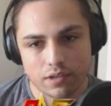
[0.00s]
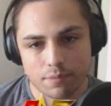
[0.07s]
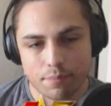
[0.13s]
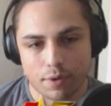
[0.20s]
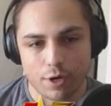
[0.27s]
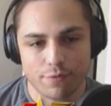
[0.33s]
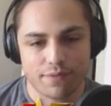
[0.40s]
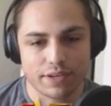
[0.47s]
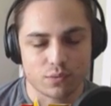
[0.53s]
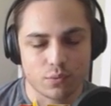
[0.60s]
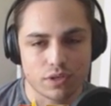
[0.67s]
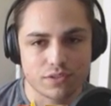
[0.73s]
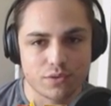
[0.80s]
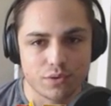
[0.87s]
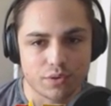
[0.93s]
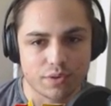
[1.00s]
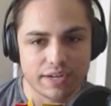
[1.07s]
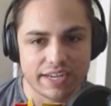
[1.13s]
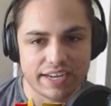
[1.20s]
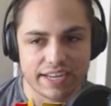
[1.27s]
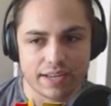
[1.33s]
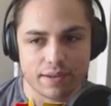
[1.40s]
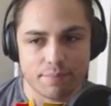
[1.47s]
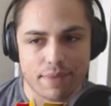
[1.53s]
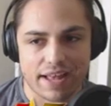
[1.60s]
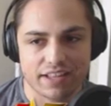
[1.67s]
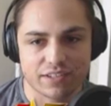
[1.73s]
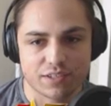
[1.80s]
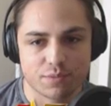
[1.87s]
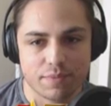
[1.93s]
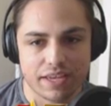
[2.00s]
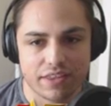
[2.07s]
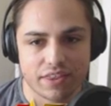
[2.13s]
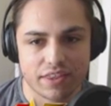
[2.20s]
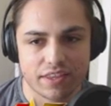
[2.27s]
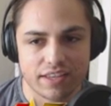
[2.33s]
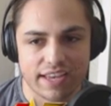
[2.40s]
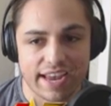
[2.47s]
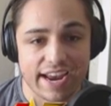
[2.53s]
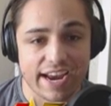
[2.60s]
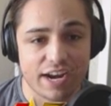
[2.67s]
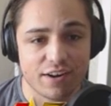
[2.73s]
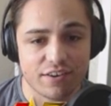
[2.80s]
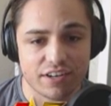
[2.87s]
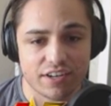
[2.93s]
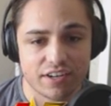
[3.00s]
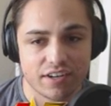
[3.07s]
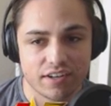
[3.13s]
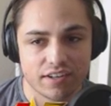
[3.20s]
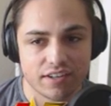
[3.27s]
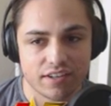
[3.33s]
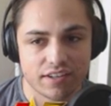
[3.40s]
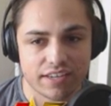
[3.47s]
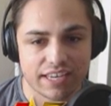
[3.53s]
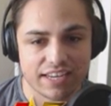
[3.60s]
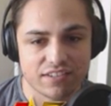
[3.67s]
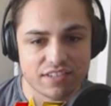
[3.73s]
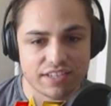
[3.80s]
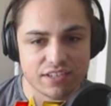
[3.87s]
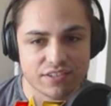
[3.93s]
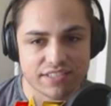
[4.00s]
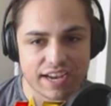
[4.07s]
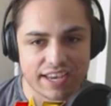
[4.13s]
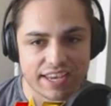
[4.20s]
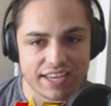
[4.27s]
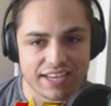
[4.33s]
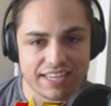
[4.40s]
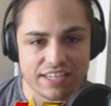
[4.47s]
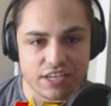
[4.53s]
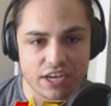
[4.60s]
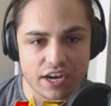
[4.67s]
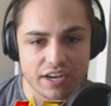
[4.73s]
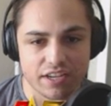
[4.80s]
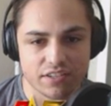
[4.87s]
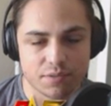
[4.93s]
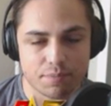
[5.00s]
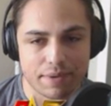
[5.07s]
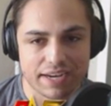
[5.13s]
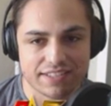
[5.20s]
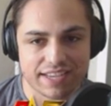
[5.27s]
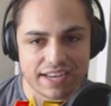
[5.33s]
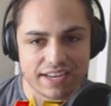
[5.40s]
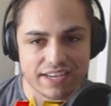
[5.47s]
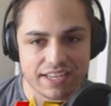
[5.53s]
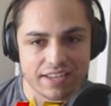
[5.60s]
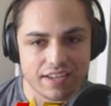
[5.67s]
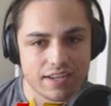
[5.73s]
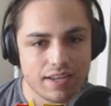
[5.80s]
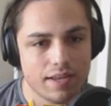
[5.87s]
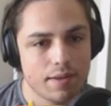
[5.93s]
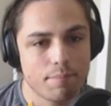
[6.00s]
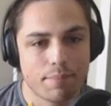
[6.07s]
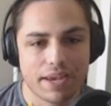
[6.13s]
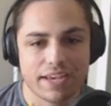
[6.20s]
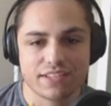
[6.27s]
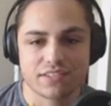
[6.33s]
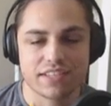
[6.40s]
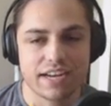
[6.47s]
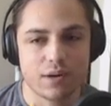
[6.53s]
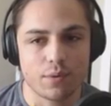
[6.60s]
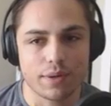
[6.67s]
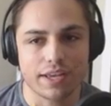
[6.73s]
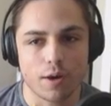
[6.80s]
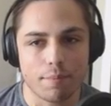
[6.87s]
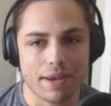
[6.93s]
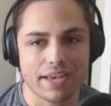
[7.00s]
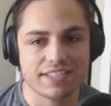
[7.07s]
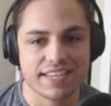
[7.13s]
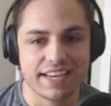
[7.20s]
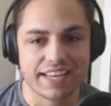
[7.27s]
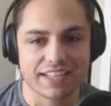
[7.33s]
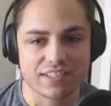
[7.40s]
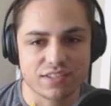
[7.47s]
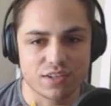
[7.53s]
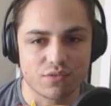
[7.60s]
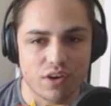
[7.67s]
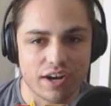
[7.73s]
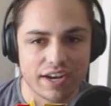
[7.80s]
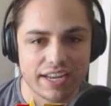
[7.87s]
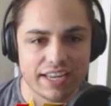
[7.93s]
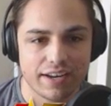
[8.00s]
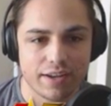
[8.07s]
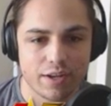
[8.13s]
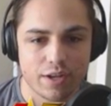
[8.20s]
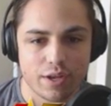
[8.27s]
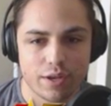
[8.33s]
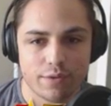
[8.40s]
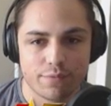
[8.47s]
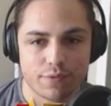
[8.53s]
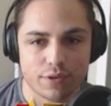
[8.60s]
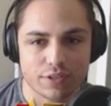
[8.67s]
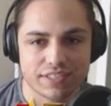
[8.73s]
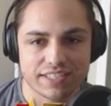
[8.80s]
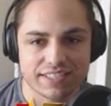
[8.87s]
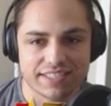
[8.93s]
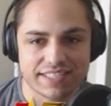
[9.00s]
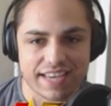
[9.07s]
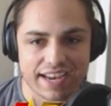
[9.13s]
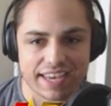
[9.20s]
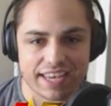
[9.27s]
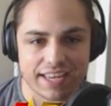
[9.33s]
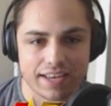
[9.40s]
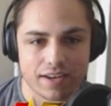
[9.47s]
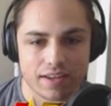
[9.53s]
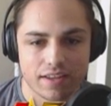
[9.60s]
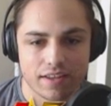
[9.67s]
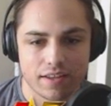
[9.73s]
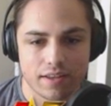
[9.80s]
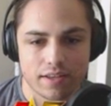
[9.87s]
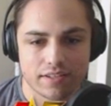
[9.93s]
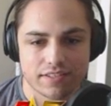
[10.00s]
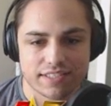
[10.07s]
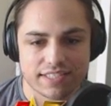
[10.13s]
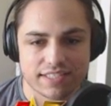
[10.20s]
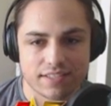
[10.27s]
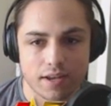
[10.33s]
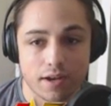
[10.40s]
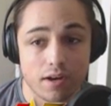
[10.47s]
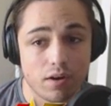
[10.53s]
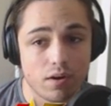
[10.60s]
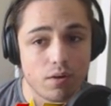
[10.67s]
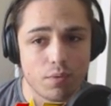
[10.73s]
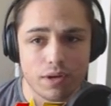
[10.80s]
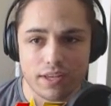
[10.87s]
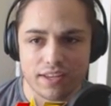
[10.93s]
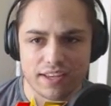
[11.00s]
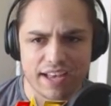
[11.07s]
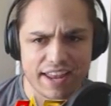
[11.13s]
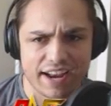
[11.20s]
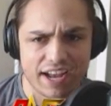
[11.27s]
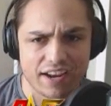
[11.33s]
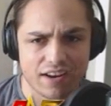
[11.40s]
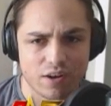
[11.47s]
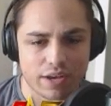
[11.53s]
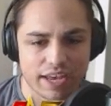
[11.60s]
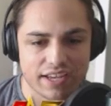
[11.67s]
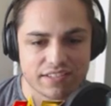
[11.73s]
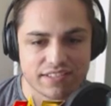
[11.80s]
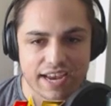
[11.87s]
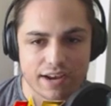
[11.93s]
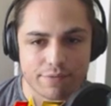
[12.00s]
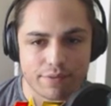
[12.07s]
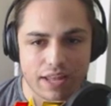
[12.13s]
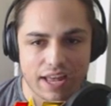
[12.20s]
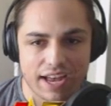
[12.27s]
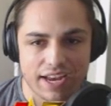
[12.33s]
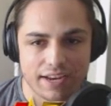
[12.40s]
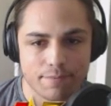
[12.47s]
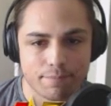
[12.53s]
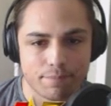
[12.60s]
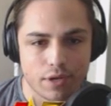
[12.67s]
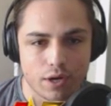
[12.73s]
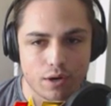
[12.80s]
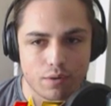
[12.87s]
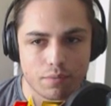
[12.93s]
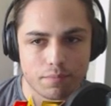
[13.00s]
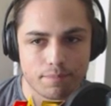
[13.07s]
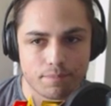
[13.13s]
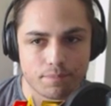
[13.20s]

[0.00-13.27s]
Perfect. One, two, three inning. Mallex Smith, error. Can he steal second? He does. Benintendi, base. There we go. Base hit gets the run in. First and second. Oh, what? He got on? Okay. Sack fly? No.